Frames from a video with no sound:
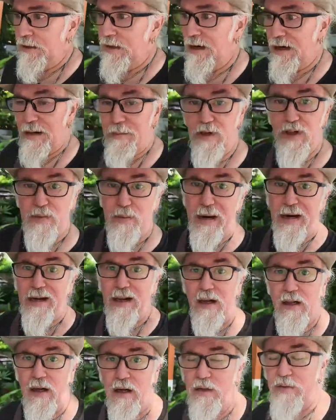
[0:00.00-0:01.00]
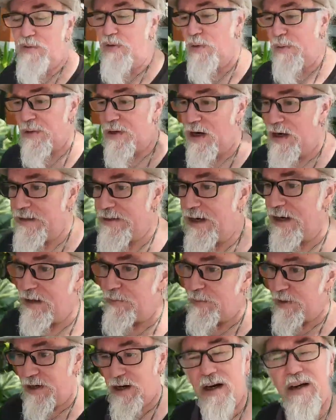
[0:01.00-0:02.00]
and I'm just making long form
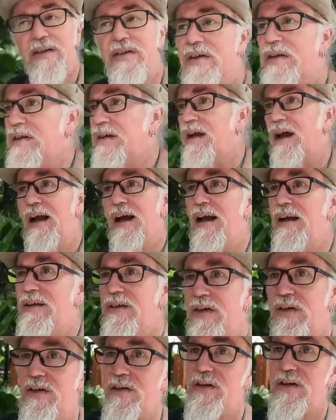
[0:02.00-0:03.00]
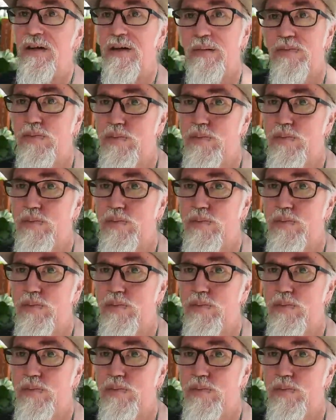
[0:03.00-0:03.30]
content because I just,